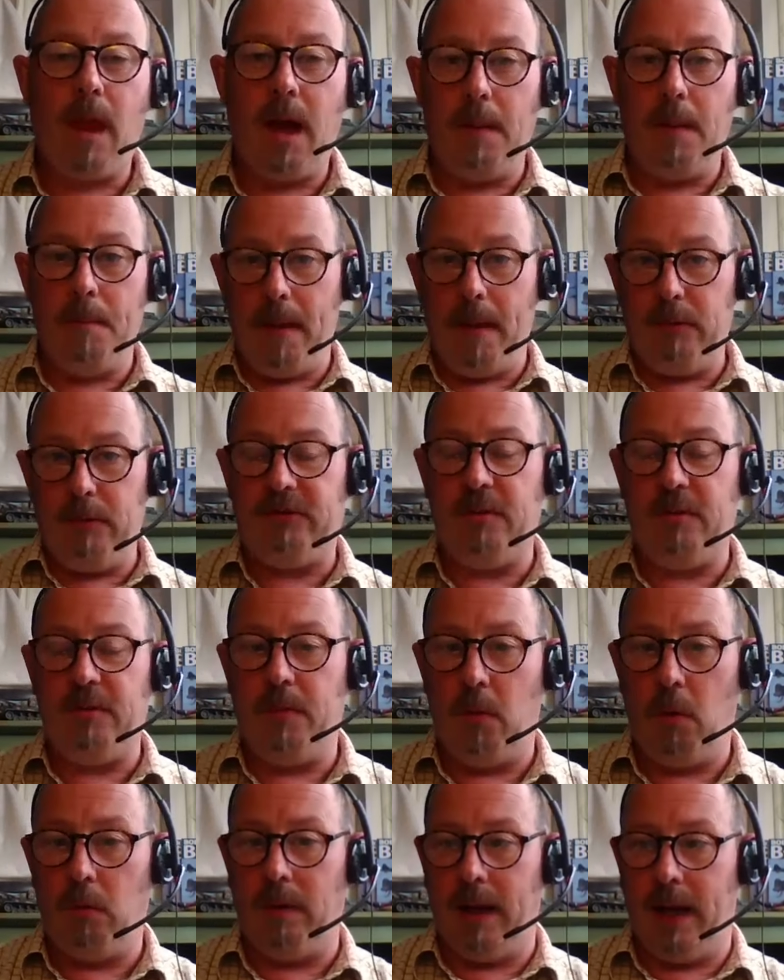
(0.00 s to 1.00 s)
and most
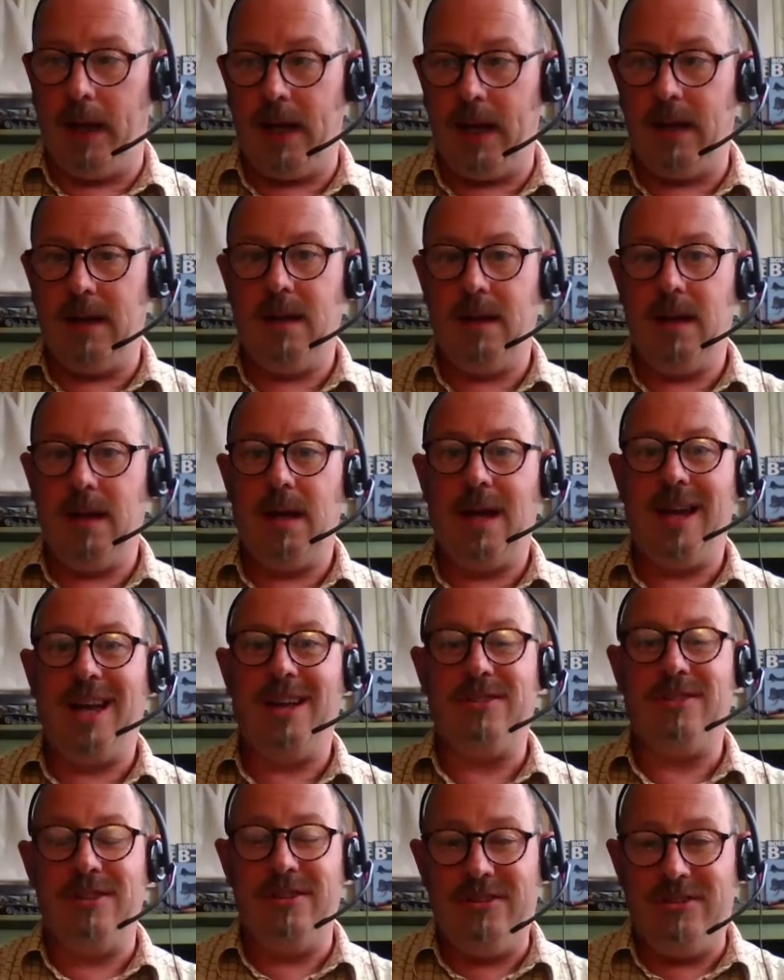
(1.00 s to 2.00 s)
importantly,
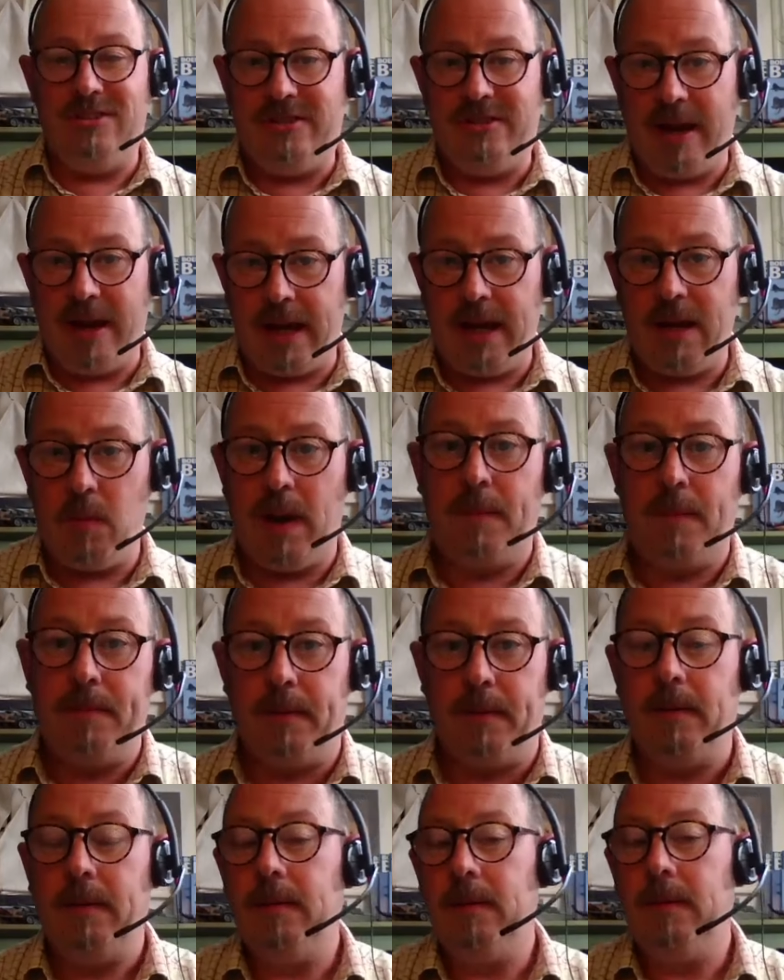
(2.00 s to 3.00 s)
as a day weapon.